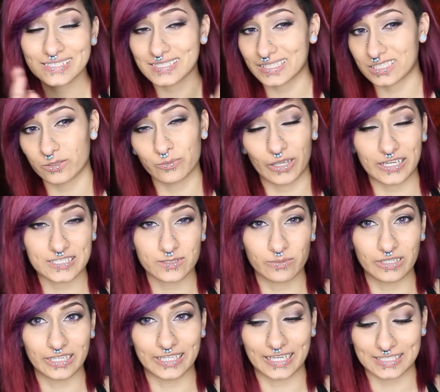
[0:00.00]
sent it back to
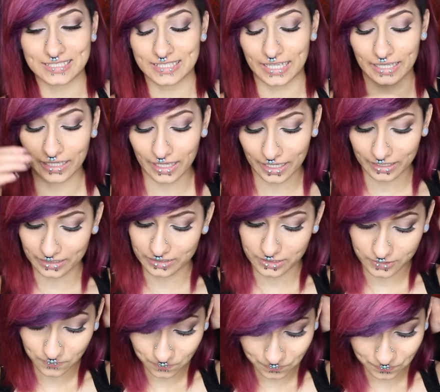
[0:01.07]
me the next day, and